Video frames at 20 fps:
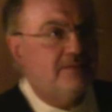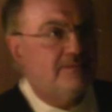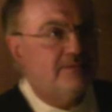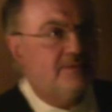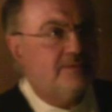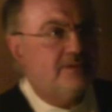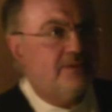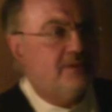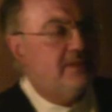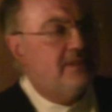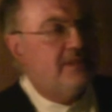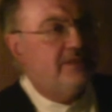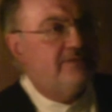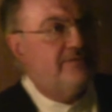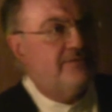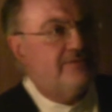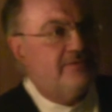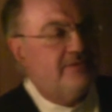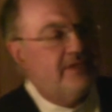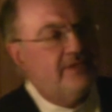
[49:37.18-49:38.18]
People,
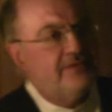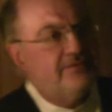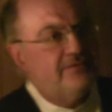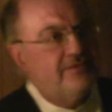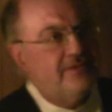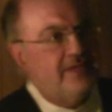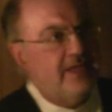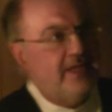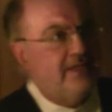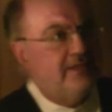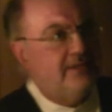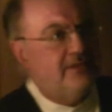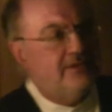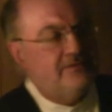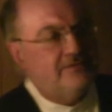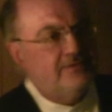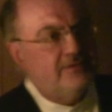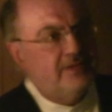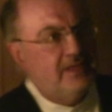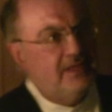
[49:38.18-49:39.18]
if the end
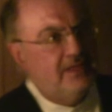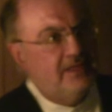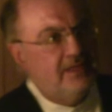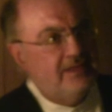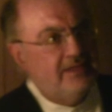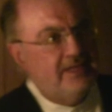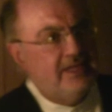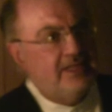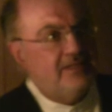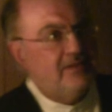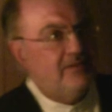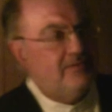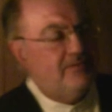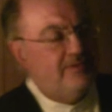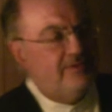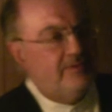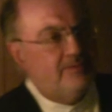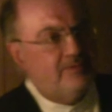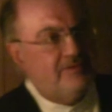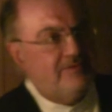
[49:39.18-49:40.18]
of
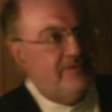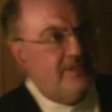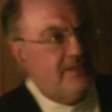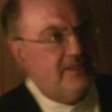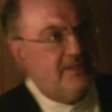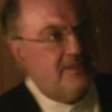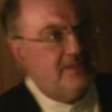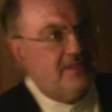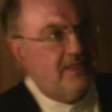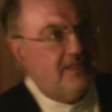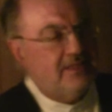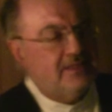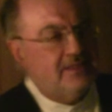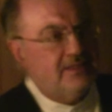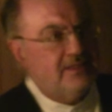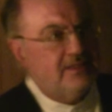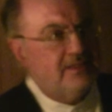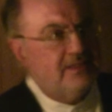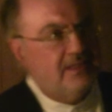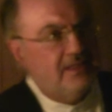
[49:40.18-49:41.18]
the prophetic cycle